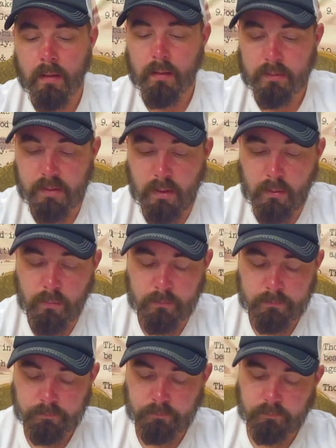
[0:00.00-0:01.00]
So,
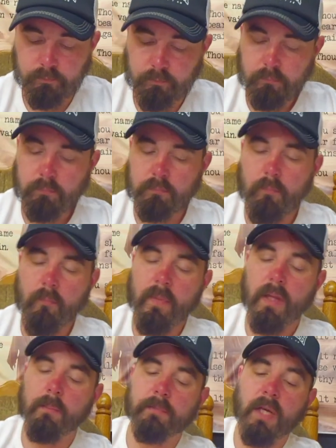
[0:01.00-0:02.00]

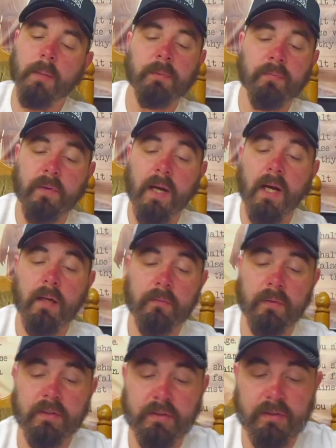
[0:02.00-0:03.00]
chapter
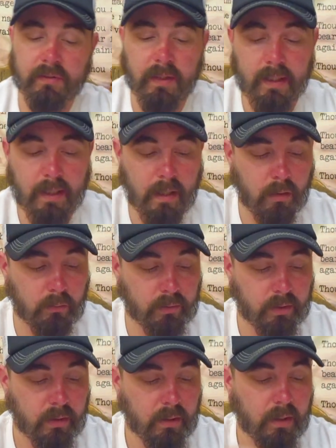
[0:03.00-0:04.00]
5 is just laying out,
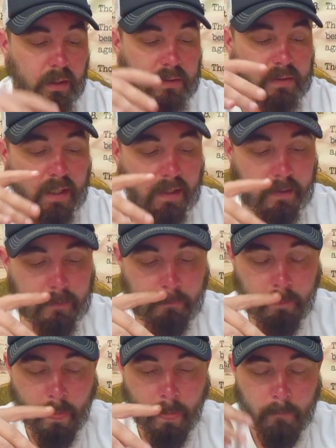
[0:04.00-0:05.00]

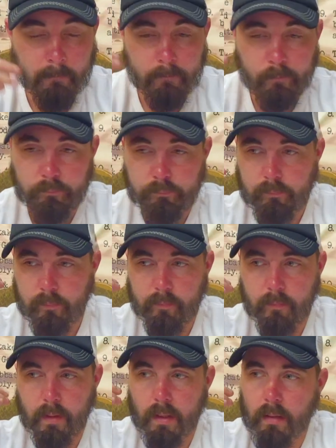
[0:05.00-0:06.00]
saying,
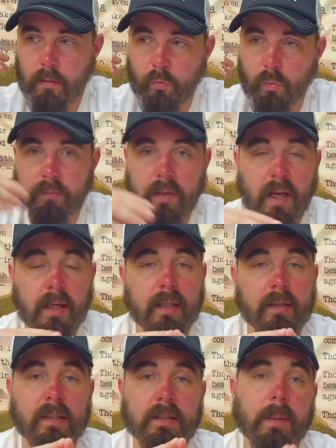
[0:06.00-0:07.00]
we've got to
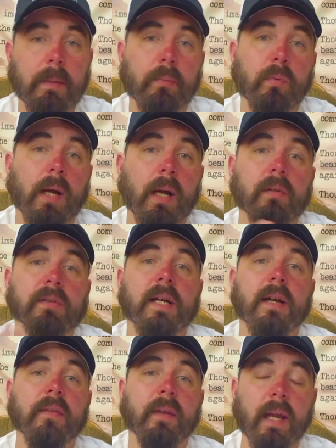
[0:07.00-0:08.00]
get these people
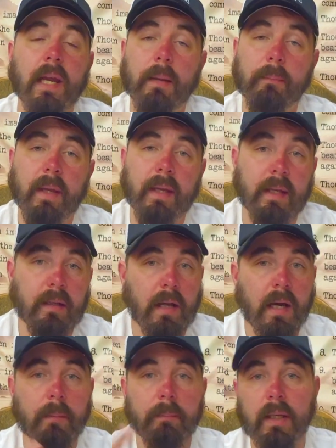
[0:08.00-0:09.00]
outside the camp. They
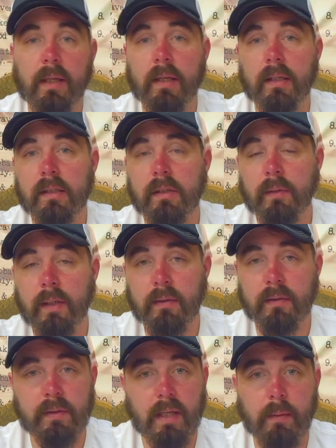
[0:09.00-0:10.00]
cannot be in and
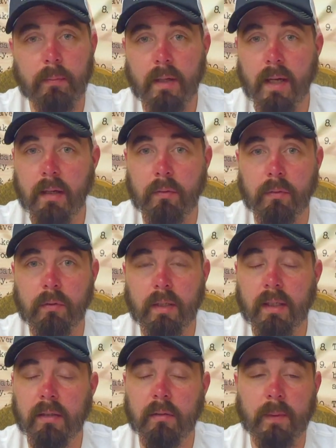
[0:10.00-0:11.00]
around the tabernacle,
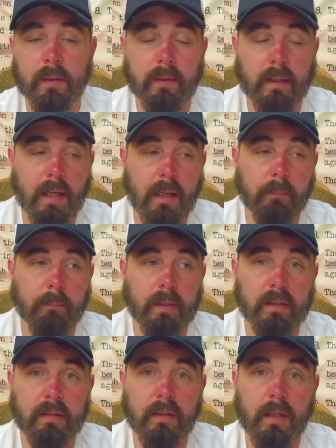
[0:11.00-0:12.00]
in and around the
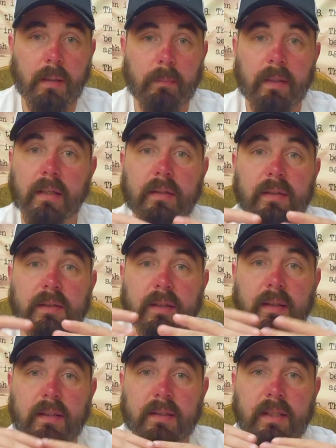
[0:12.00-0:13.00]
campment, because
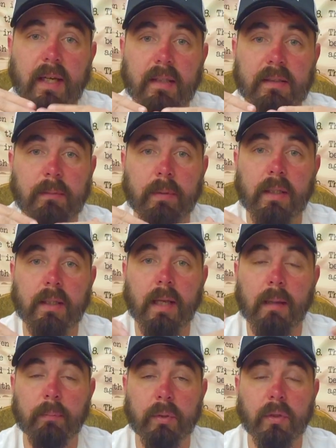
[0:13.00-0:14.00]
this has to be
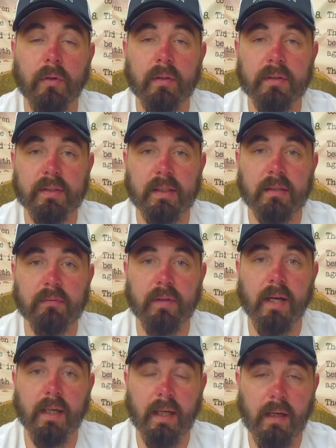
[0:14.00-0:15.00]
a pure and
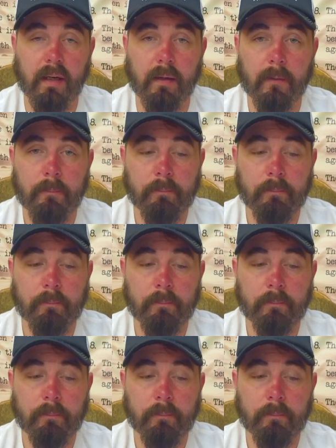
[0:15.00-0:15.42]
sanctified area.